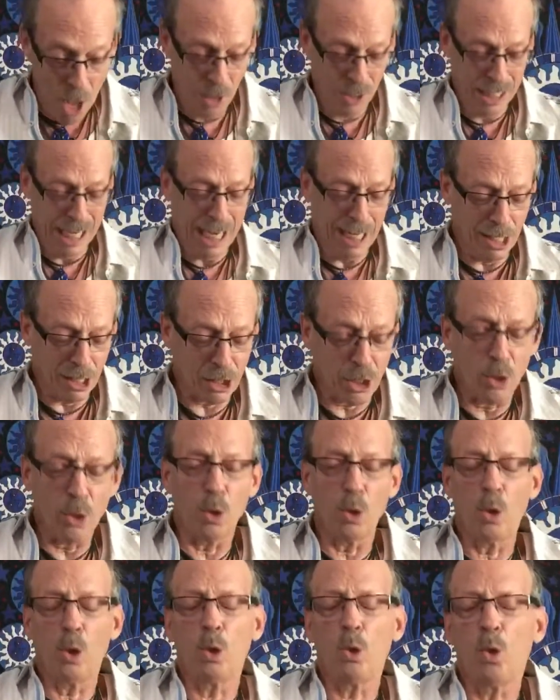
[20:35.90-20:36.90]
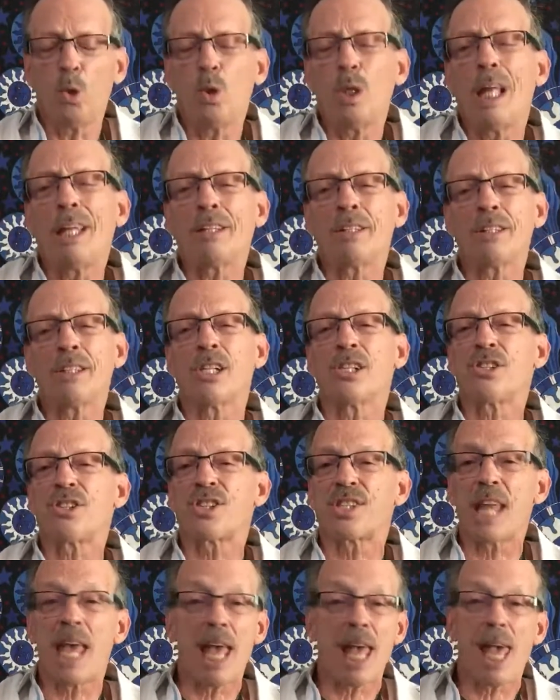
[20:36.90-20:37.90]
Need a girl who'll
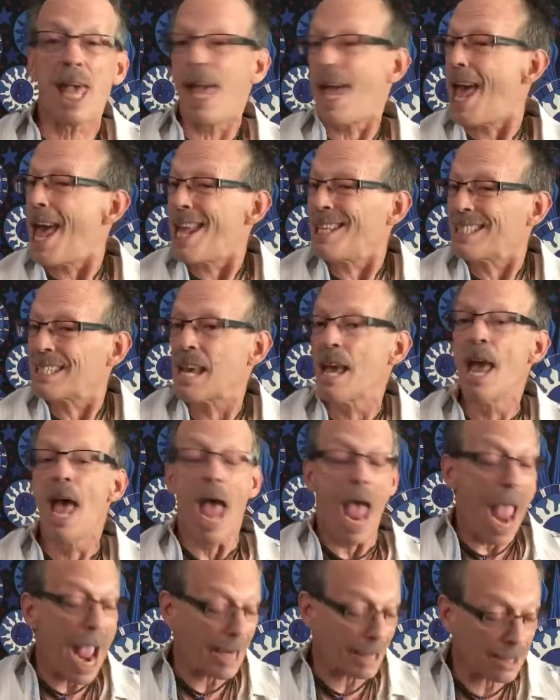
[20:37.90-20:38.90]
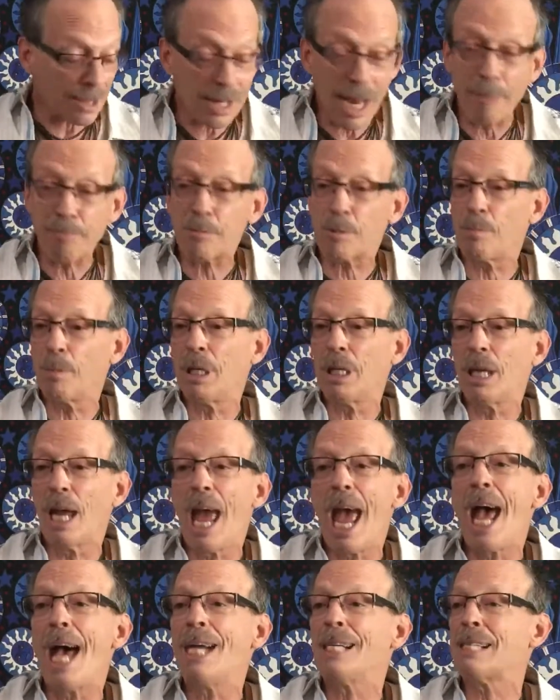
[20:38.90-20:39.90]
understand, accept me
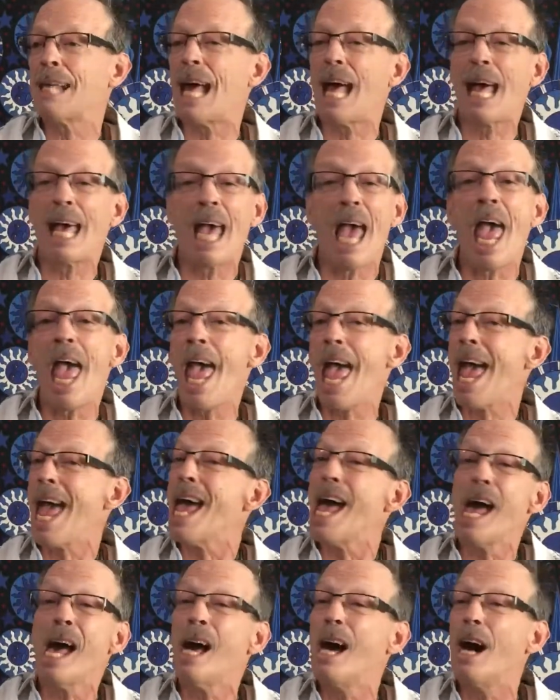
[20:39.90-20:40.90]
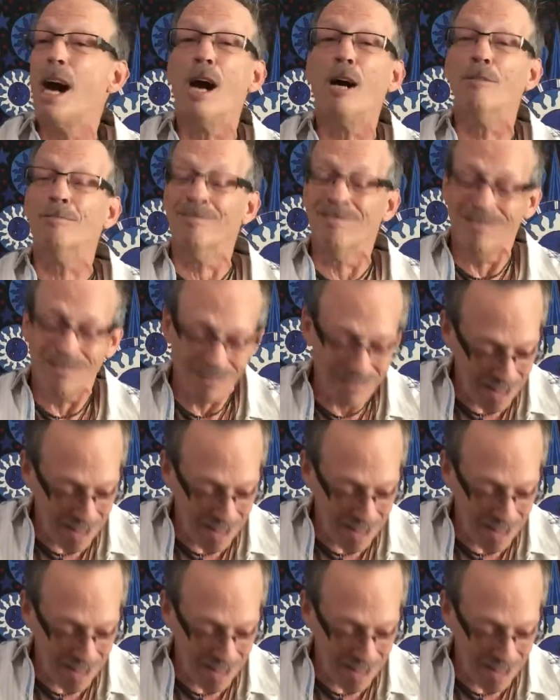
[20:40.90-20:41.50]
as I am.